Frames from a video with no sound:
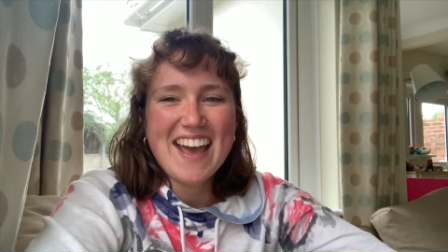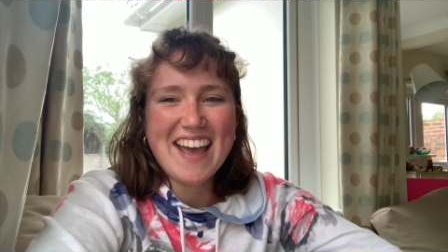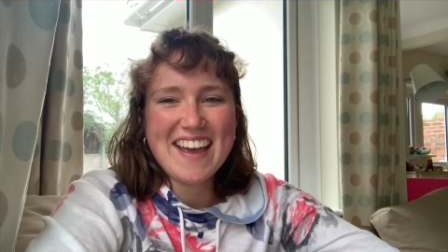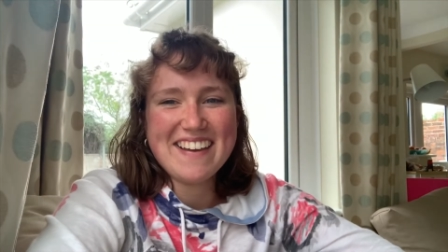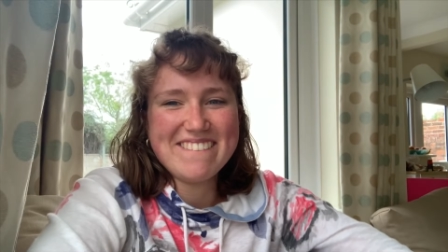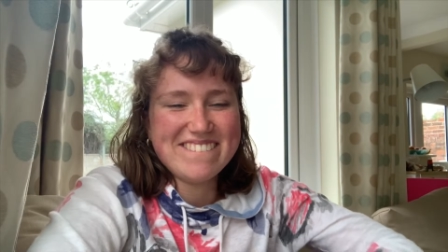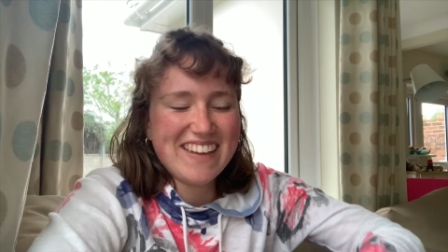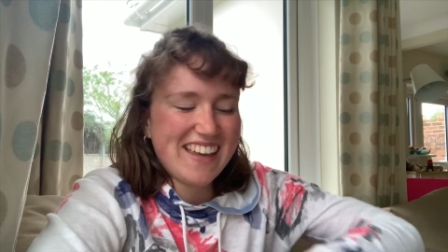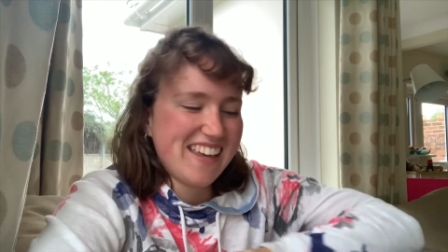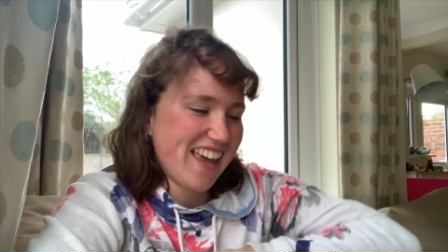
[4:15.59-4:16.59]

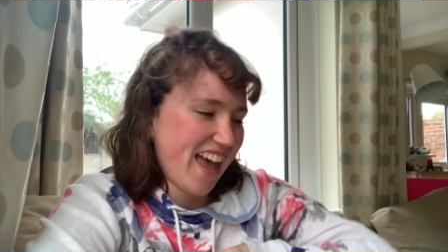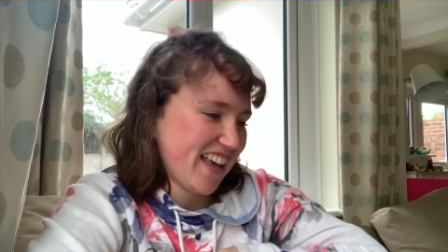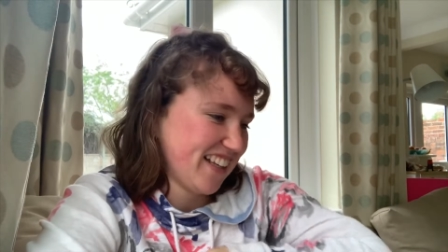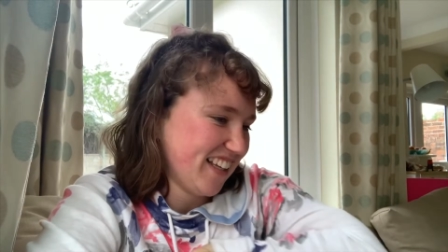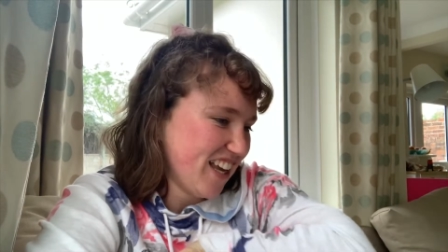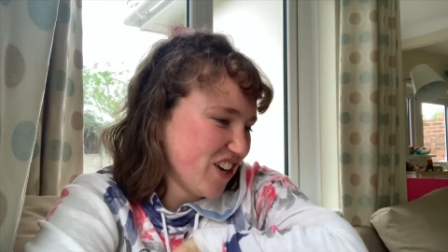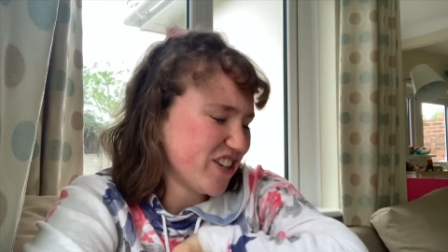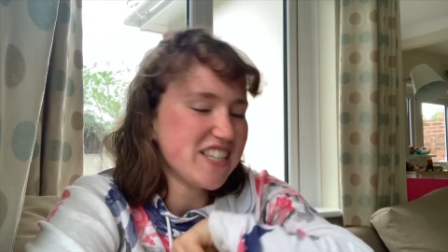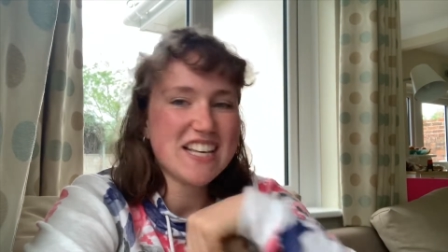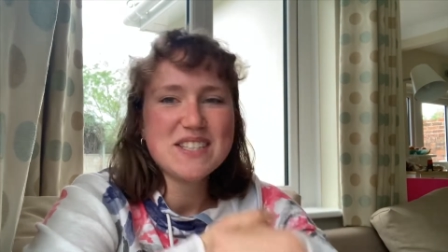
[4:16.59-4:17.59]

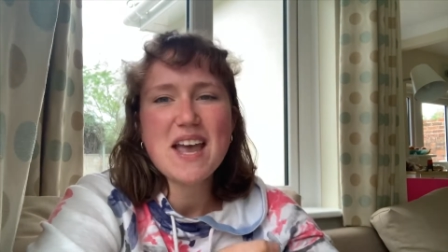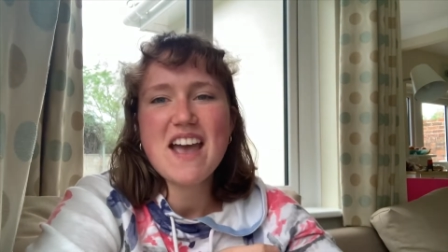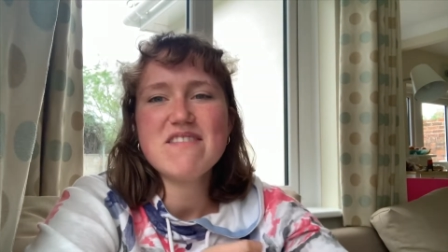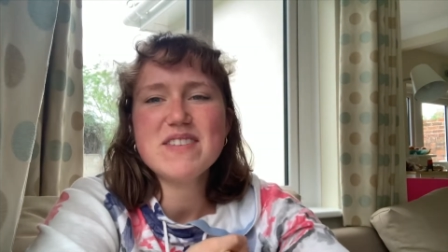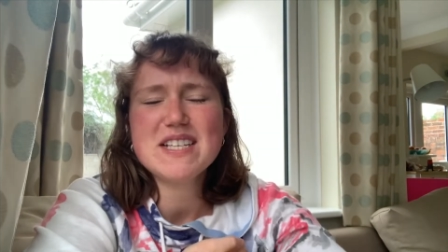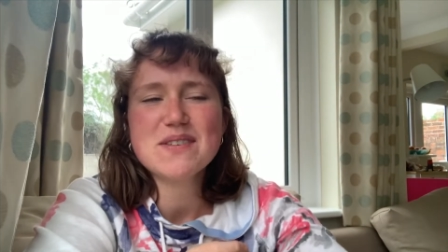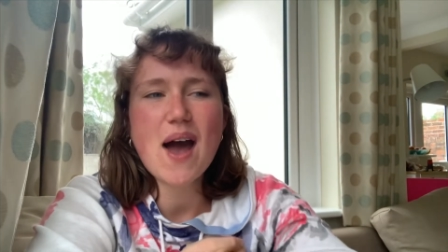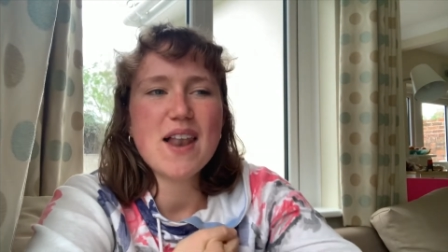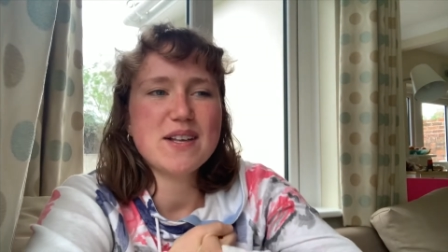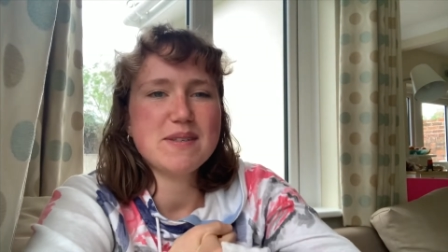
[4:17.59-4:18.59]
because it means
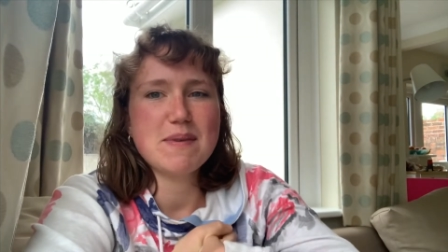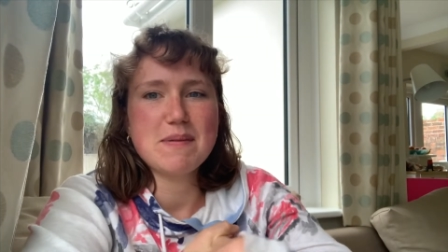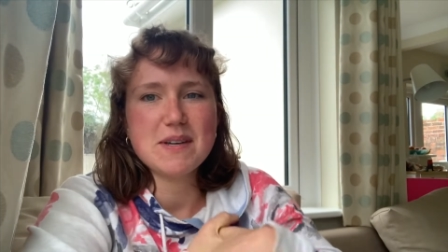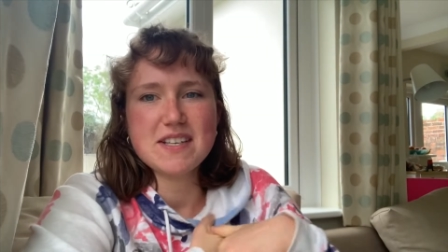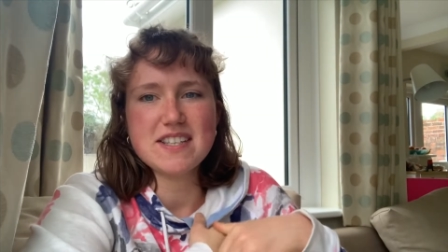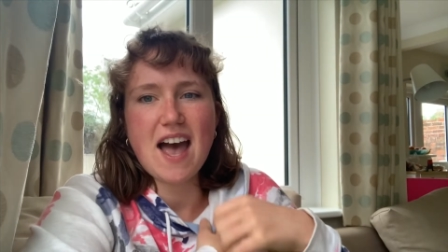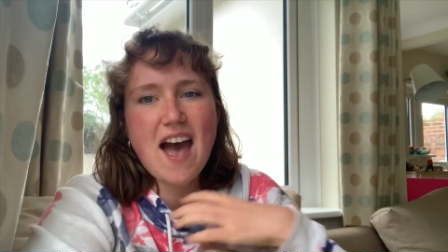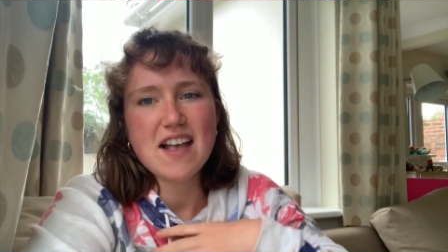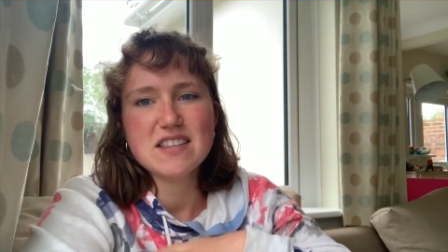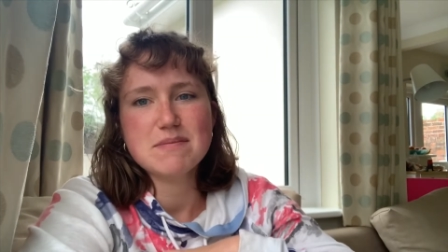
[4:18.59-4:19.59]
quite a lot to me because I
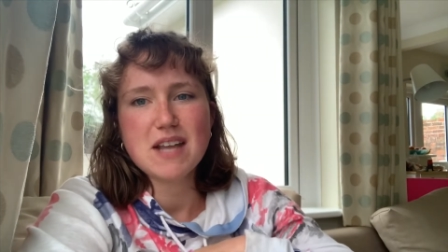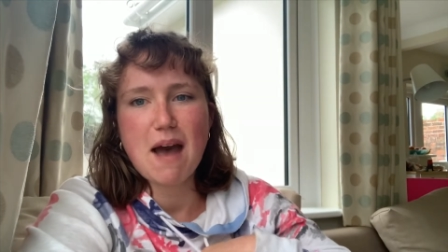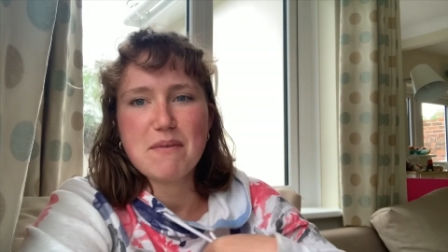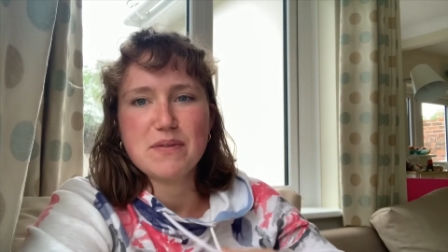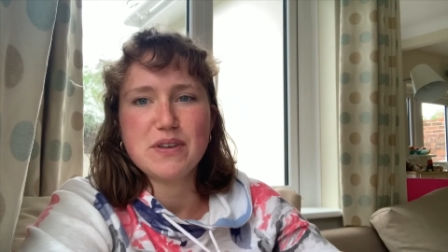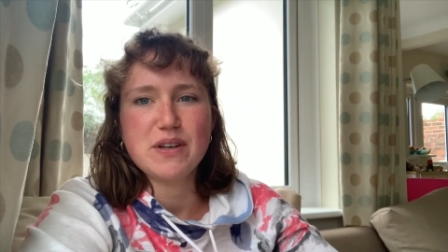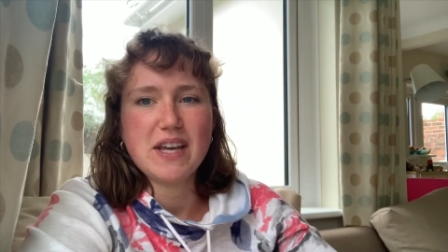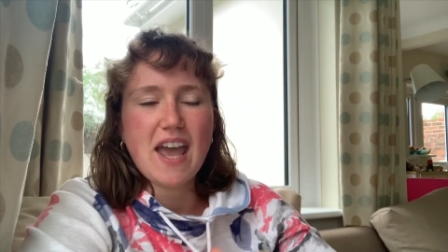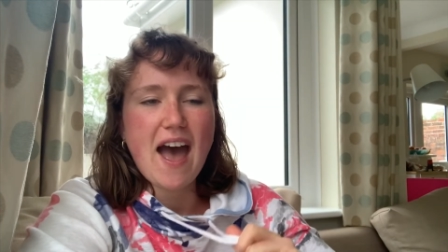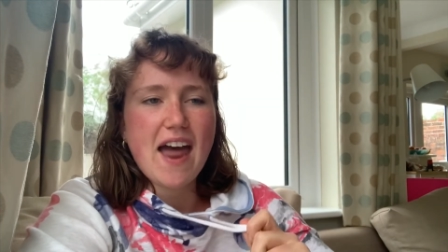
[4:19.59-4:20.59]
had some time off
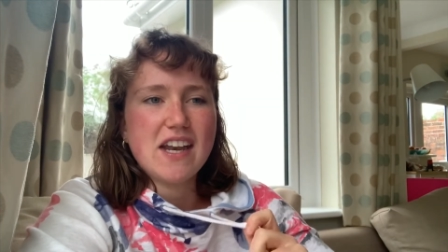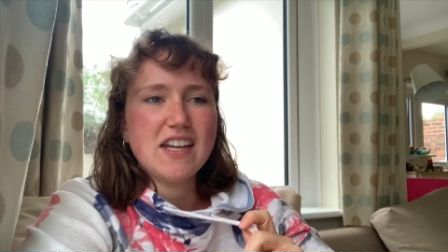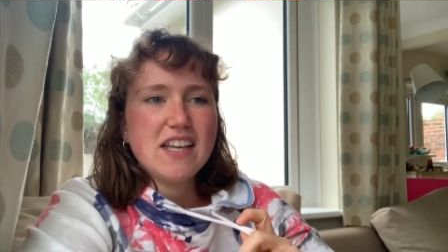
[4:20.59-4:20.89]
uni and